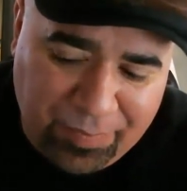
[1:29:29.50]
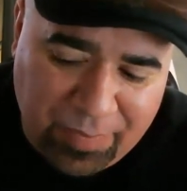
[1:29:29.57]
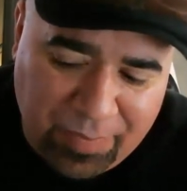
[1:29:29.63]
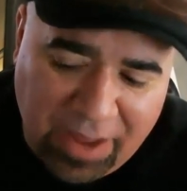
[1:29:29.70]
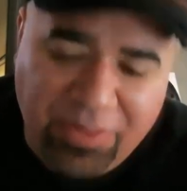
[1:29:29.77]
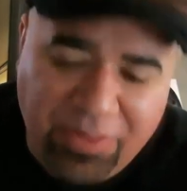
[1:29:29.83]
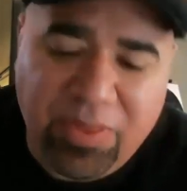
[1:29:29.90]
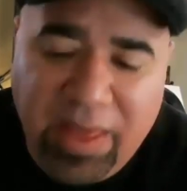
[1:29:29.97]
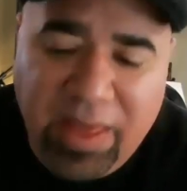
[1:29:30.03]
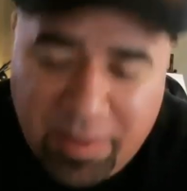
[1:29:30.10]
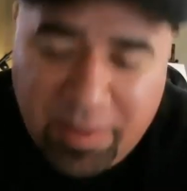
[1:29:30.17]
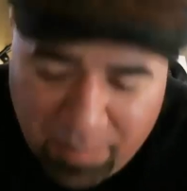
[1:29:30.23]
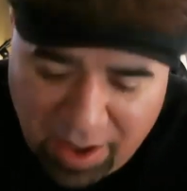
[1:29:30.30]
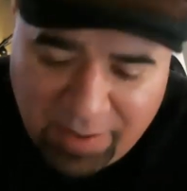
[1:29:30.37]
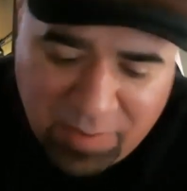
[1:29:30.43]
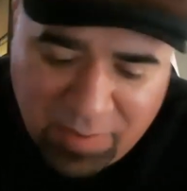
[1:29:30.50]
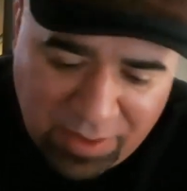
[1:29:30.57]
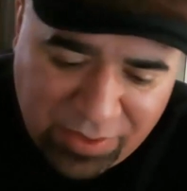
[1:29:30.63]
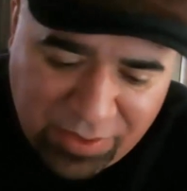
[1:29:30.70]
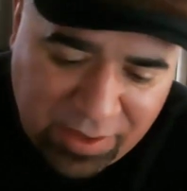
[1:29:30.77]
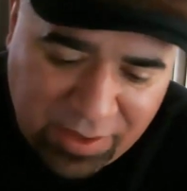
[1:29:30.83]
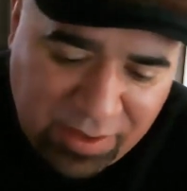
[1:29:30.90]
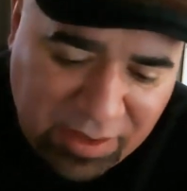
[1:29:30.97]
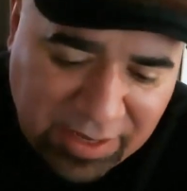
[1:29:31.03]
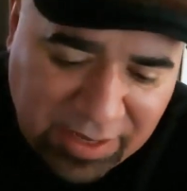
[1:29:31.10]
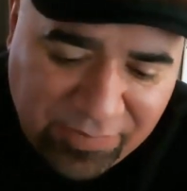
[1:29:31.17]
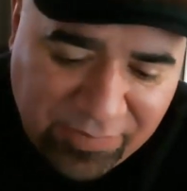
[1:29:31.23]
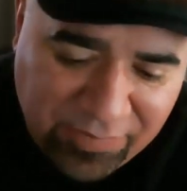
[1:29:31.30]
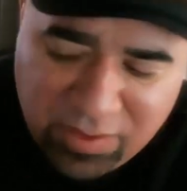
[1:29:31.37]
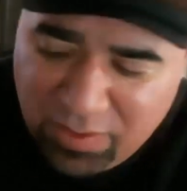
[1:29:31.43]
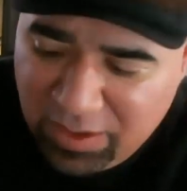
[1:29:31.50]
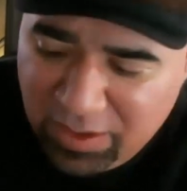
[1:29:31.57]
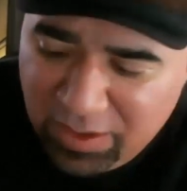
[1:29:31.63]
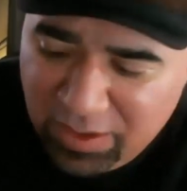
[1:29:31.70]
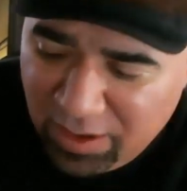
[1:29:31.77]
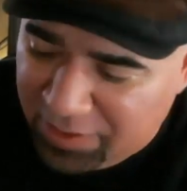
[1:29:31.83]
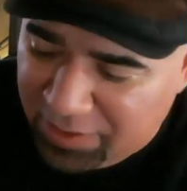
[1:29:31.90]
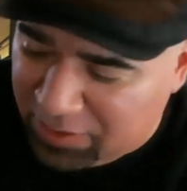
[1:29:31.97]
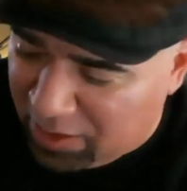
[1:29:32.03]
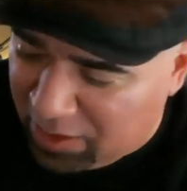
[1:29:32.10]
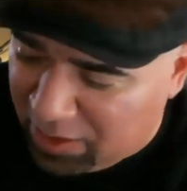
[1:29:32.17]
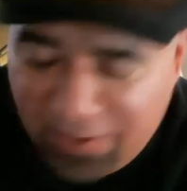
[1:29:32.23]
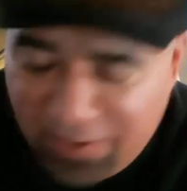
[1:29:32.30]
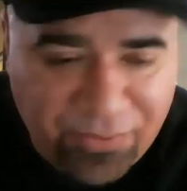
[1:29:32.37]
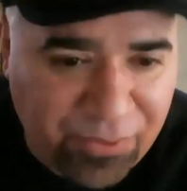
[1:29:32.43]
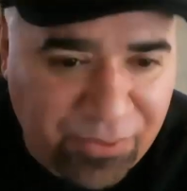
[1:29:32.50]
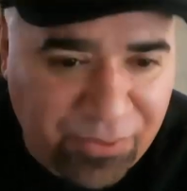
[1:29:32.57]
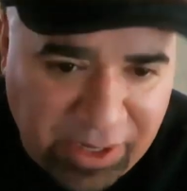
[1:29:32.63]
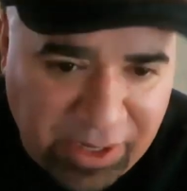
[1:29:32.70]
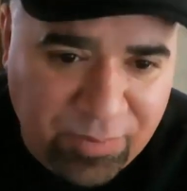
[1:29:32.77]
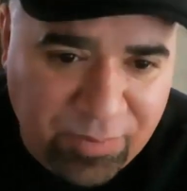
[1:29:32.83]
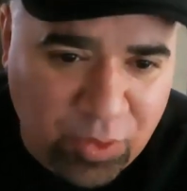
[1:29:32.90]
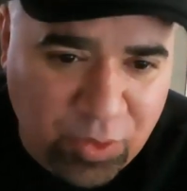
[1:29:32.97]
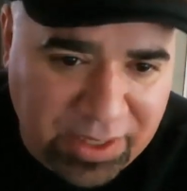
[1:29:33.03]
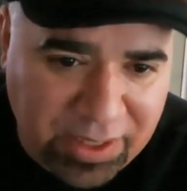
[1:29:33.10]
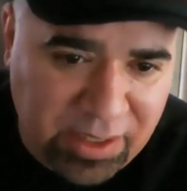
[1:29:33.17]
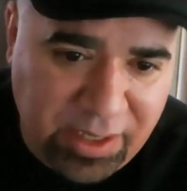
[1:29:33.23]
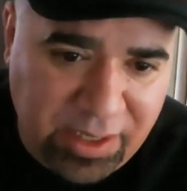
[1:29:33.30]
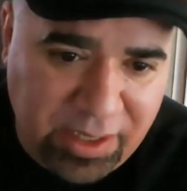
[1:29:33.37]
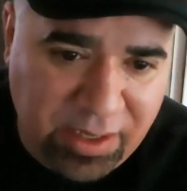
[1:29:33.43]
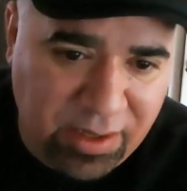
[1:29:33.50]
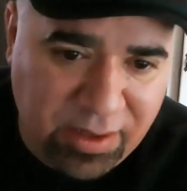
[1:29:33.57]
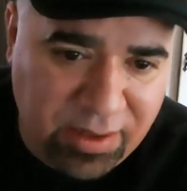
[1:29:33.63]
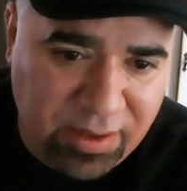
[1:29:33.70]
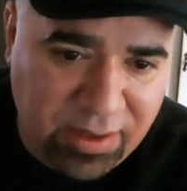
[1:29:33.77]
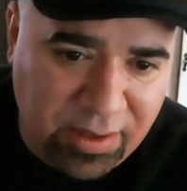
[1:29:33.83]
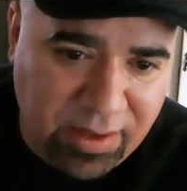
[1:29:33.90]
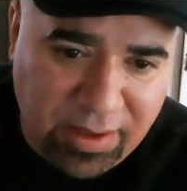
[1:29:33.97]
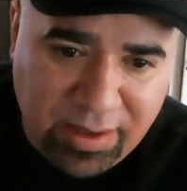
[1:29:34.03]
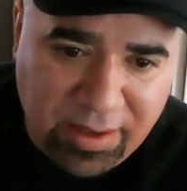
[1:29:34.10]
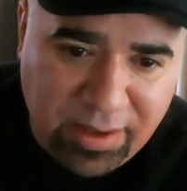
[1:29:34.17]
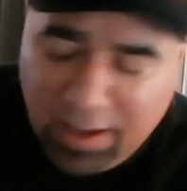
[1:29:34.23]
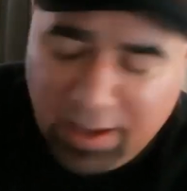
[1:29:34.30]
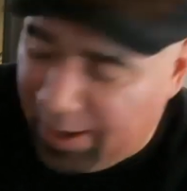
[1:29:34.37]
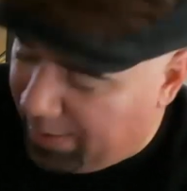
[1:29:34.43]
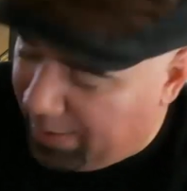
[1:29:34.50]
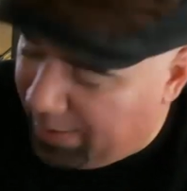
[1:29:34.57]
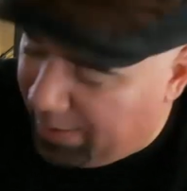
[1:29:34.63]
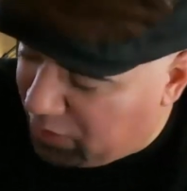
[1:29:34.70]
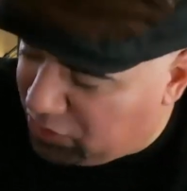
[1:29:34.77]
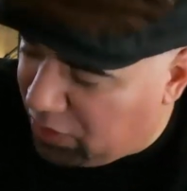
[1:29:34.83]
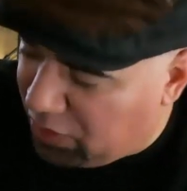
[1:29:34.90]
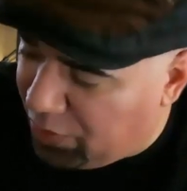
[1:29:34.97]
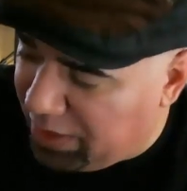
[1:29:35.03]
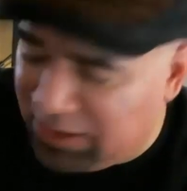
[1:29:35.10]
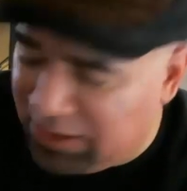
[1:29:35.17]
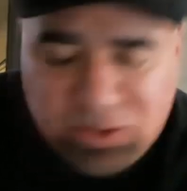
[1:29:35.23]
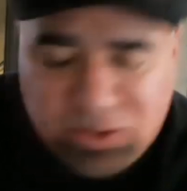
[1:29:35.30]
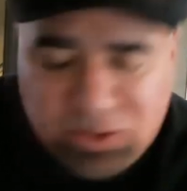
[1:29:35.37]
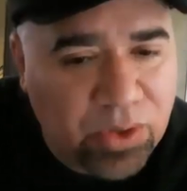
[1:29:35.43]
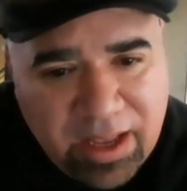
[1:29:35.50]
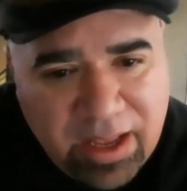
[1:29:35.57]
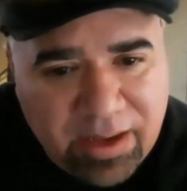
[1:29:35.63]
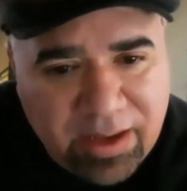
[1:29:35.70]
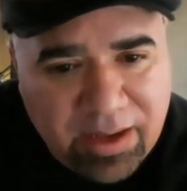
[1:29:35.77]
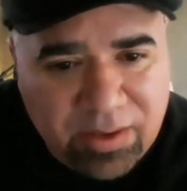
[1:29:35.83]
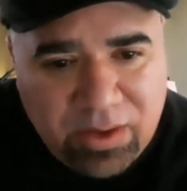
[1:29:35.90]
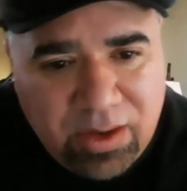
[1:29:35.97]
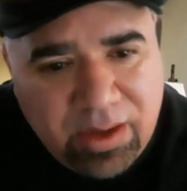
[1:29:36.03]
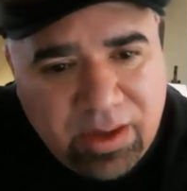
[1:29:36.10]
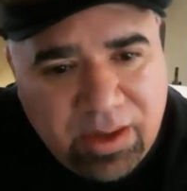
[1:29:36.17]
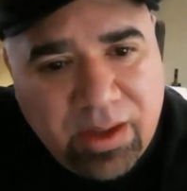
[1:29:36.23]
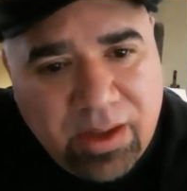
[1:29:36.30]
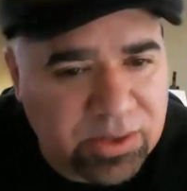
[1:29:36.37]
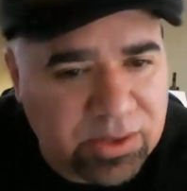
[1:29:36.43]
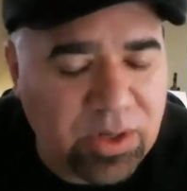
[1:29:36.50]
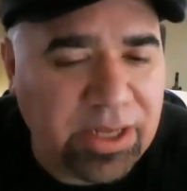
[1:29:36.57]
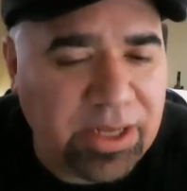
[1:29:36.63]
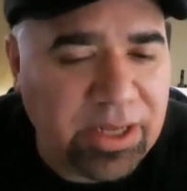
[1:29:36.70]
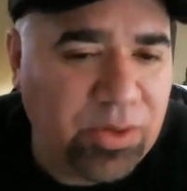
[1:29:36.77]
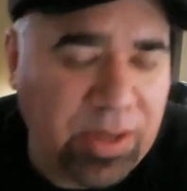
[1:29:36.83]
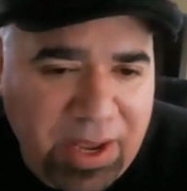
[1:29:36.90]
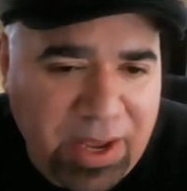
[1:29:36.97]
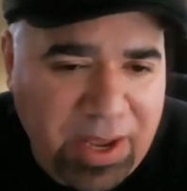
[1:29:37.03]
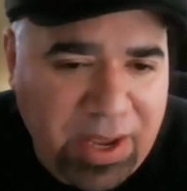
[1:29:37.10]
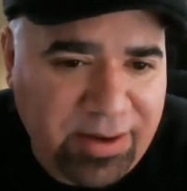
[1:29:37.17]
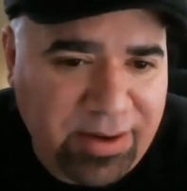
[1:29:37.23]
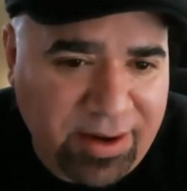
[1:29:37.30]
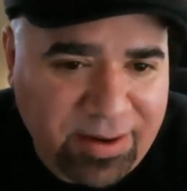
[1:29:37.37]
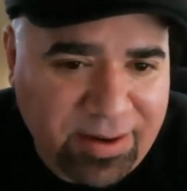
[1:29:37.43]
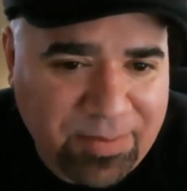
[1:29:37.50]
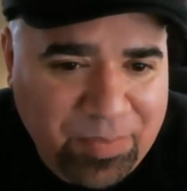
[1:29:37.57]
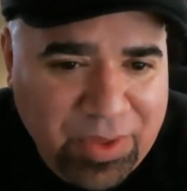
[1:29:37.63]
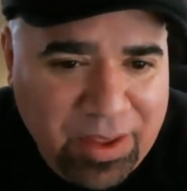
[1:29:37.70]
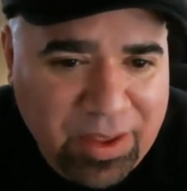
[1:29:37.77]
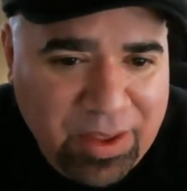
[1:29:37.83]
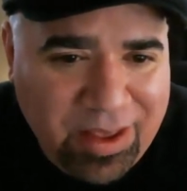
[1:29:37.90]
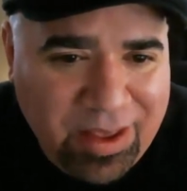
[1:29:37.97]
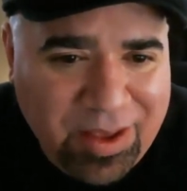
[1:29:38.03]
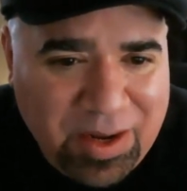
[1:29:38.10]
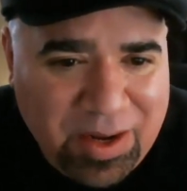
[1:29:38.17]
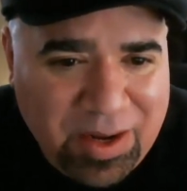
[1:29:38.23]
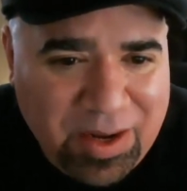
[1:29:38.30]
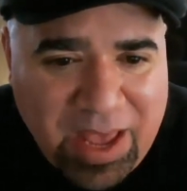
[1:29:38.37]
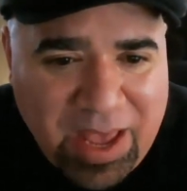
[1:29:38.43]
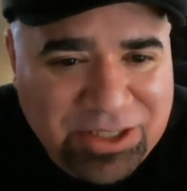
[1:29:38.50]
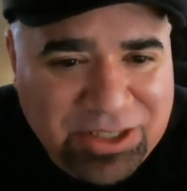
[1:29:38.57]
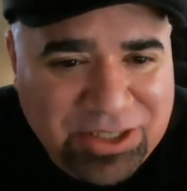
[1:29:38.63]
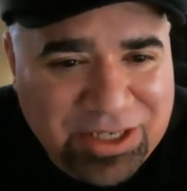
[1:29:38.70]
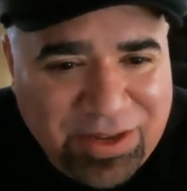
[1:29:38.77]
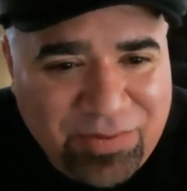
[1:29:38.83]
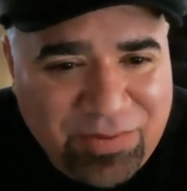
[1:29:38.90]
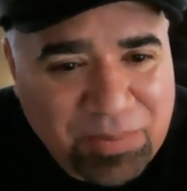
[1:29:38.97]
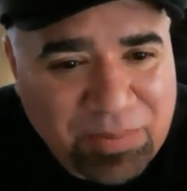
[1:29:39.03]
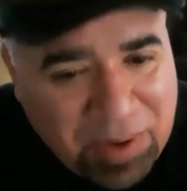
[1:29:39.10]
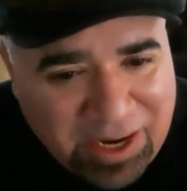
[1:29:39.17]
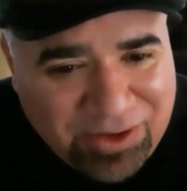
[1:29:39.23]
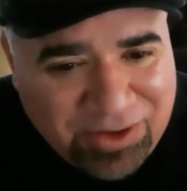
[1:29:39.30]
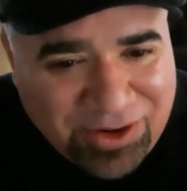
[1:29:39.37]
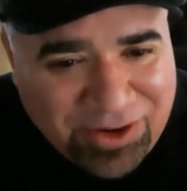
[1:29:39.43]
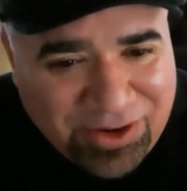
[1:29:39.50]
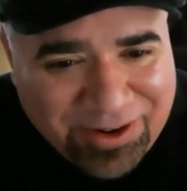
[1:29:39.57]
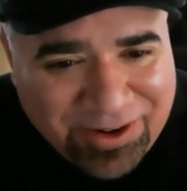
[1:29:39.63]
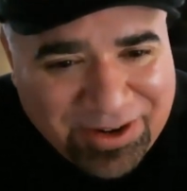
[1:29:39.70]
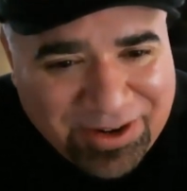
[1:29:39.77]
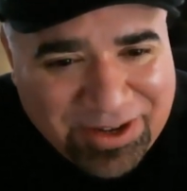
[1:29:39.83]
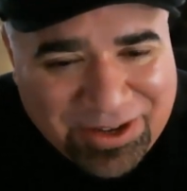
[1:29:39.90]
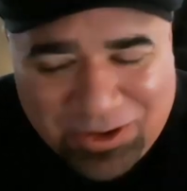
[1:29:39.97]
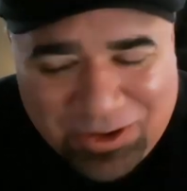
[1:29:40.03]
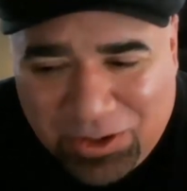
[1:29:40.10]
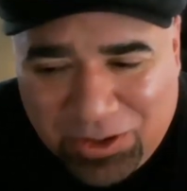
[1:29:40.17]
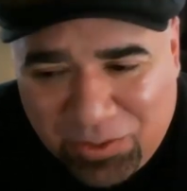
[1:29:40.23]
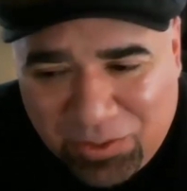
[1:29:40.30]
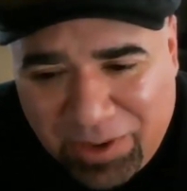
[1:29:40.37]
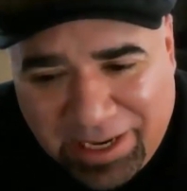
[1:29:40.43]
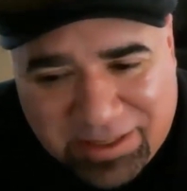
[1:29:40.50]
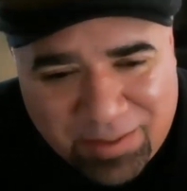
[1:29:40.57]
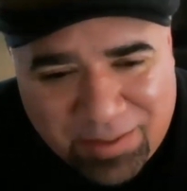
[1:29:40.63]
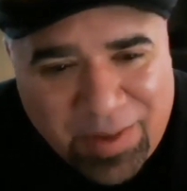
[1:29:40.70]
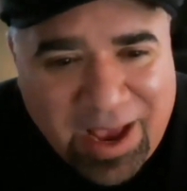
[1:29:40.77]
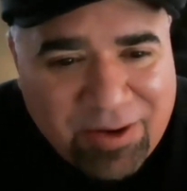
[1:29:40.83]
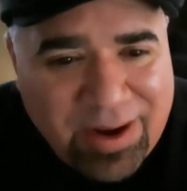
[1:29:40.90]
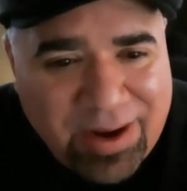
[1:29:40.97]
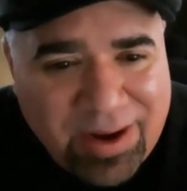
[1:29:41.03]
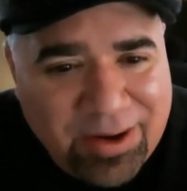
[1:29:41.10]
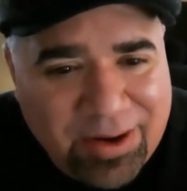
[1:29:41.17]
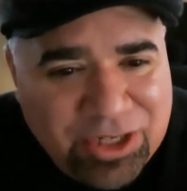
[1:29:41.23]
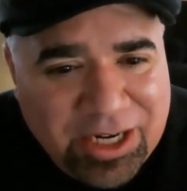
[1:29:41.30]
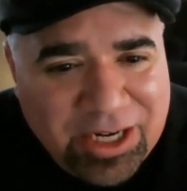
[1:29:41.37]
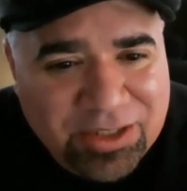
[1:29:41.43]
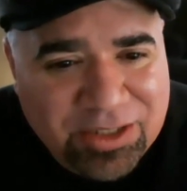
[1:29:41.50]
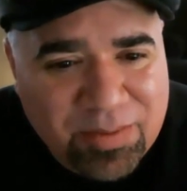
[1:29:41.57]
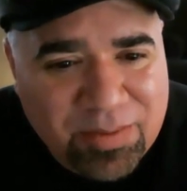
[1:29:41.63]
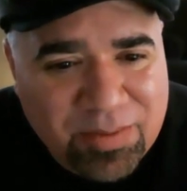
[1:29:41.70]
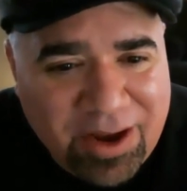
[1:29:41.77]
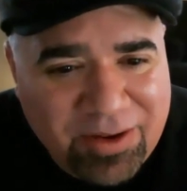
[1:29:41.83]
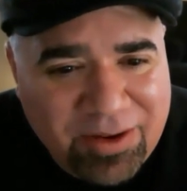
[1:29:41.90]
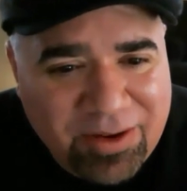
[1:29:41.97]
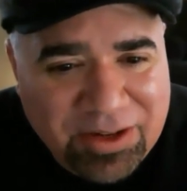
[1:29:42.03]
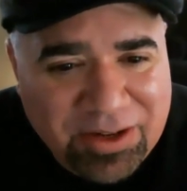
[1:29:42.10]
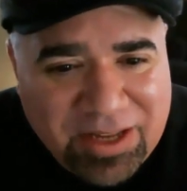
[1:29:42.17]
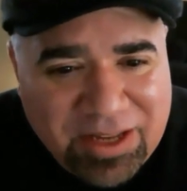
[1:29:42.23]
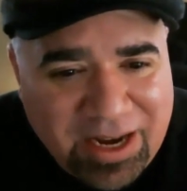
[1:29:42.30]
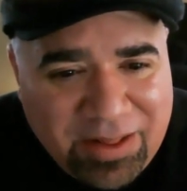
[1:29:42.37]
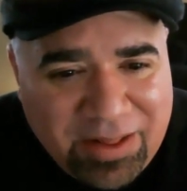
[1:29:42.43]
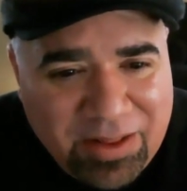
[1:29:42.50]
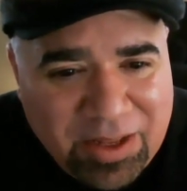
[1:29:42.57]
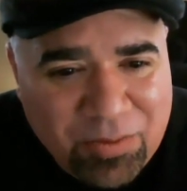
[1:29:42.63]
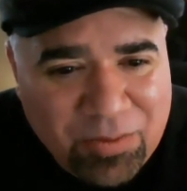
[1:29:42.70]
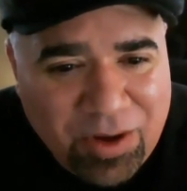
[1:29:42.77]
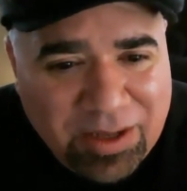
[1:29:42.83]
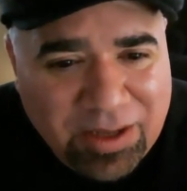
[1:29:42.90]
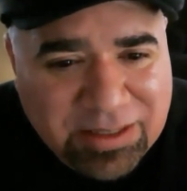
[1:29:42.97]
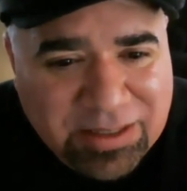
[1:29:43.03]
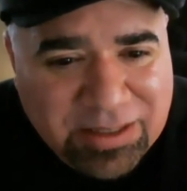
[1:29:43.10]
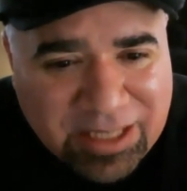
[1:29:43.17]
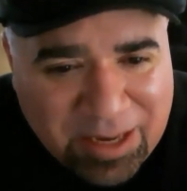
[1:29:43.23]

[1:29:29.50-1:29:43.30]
think my method gives the artist a lot of freedom quickly. So it's sort of like doing a painting. And imagine if a painter could erase the background and change the background into anything he wants and keep